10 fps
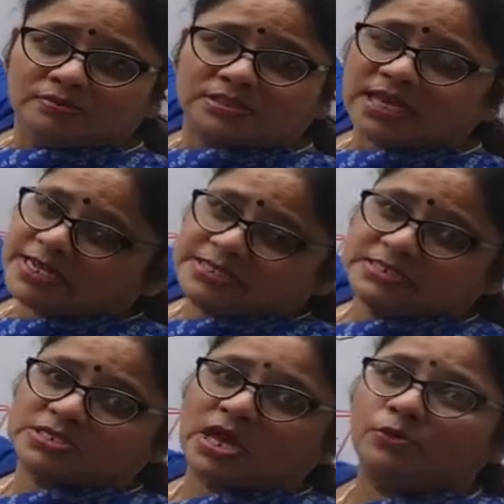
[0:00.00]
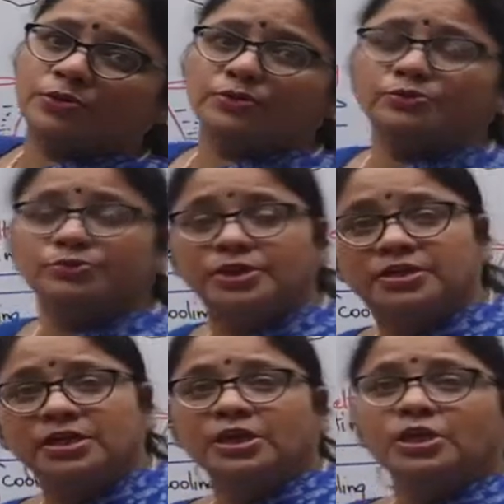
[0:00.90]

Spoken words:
size. How do you do it?